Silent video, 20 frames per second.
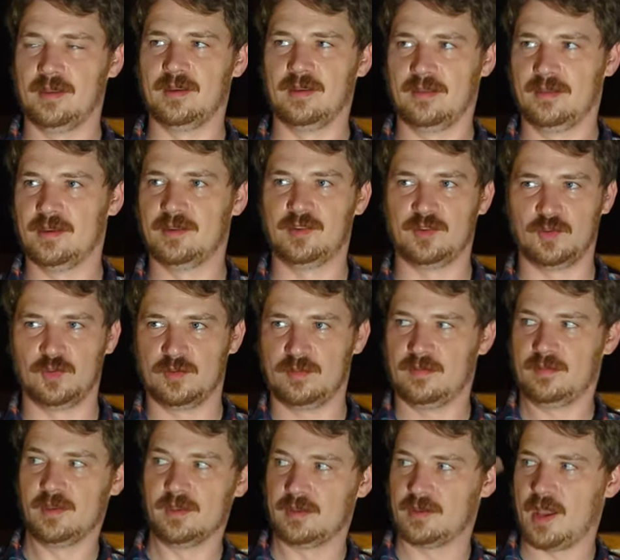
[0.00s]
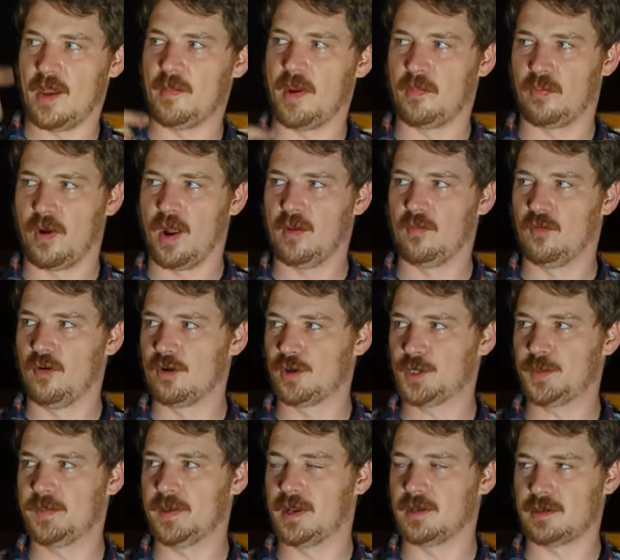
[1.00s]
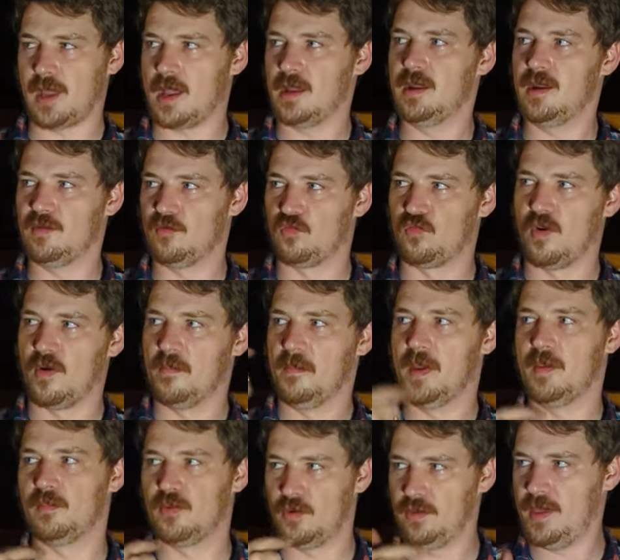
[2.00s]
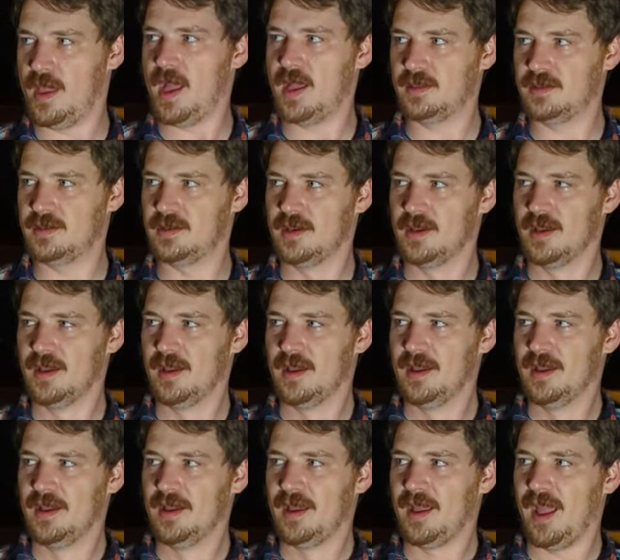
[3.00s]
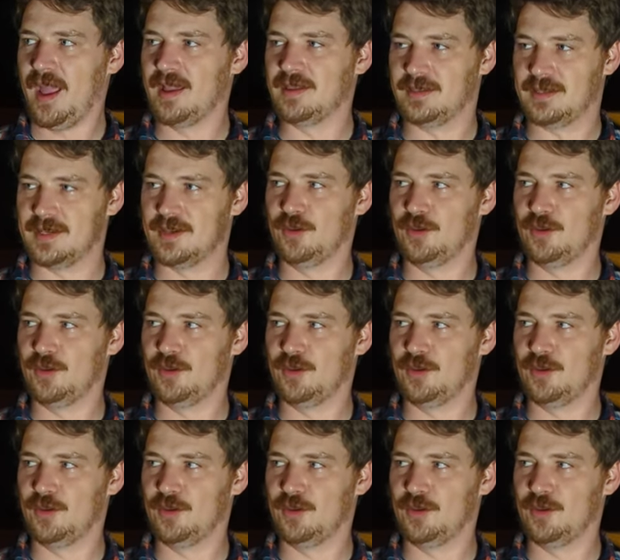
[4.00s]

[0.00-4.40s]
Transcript: th- this is this is how my brain works because I didn't remember that until just now.